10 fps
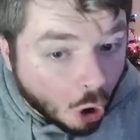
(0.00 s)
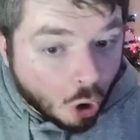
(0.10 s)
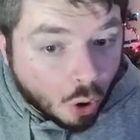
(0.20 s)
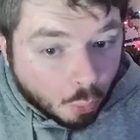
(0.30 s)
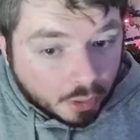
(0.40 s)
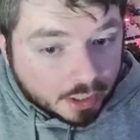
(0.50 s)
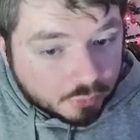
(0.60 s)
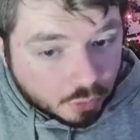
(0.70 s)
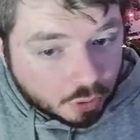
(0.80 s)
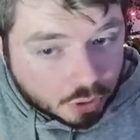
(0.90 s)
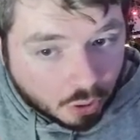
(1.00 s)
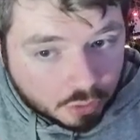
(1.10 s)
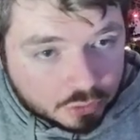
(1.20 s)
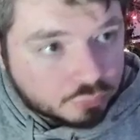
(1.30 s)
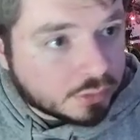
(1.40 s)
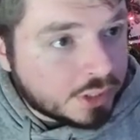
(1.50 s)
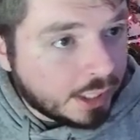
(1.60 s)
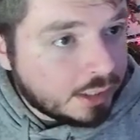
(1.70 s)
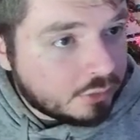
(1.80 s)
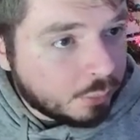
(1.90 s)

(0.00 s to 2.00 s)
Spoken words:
Whenever our card is retained...